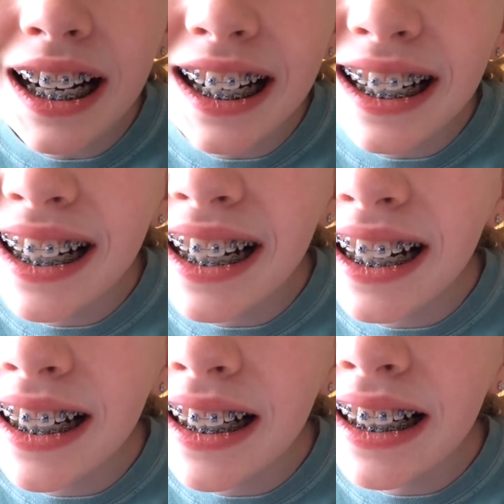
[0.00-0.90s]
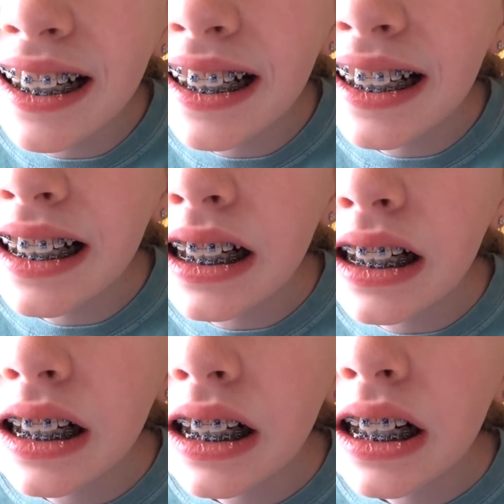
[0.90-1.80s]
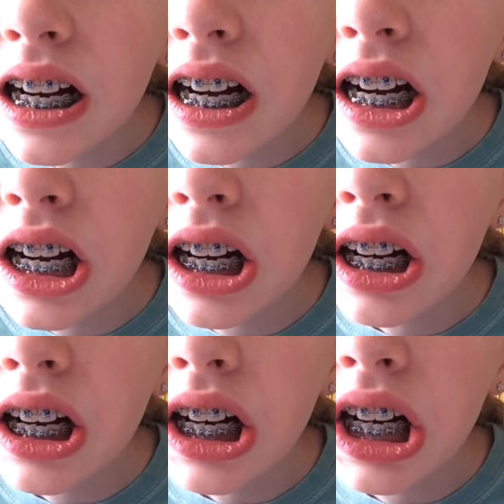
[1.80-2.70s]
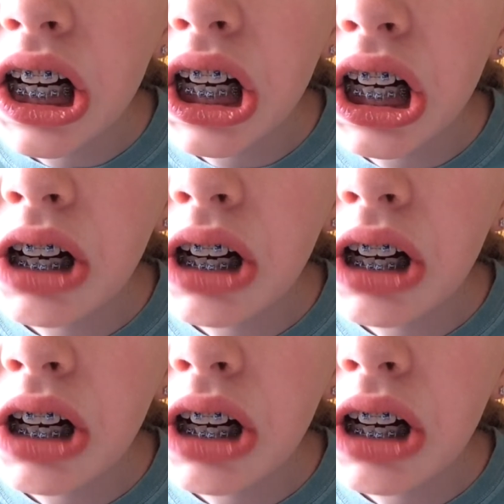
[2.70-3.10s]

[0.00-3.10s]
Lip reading: Nothing is said.